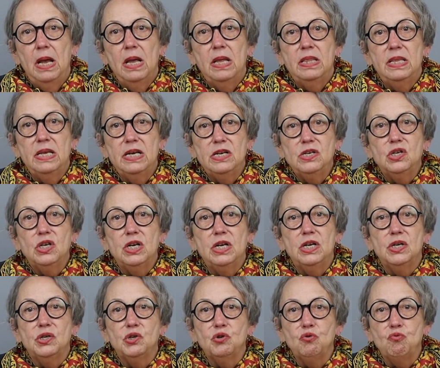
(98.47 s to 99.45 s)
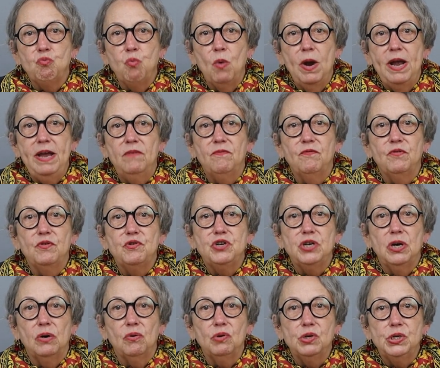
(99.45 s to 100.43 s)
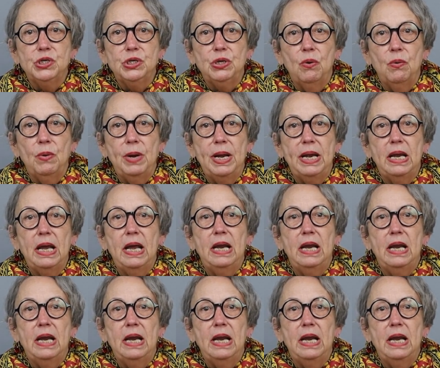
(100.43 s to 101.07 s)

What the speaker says: This is great for general sewing